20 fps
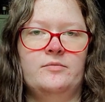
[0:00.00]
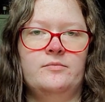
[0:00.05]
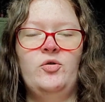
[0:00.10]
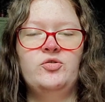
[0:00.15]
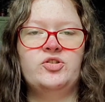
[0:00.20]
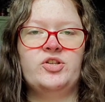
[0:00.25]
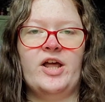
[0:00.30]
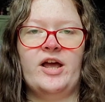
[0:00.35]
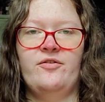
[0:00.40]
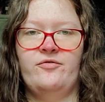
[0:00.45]

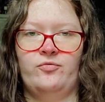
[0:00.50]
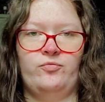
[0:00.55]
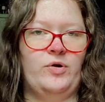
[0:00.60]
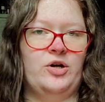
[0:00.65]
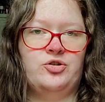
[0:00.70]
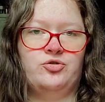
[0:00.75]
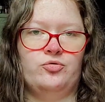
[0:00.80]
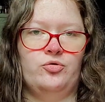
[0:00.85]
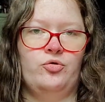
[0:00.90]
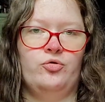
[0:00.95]
Most have
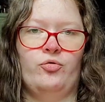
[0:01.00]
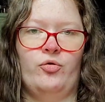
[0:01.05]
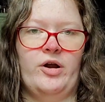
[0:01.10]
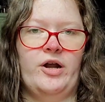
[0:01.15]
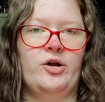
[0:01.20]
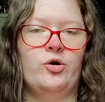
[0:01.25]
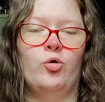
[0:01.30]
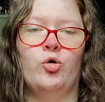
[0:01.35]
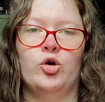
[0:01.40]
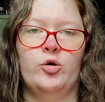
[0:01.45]

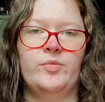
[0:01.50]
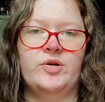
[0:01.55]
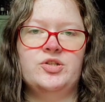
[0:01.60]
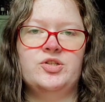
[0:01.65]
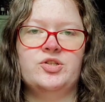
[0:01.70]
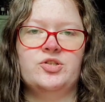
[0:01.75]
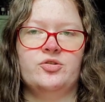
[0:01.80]
retrograde orbits,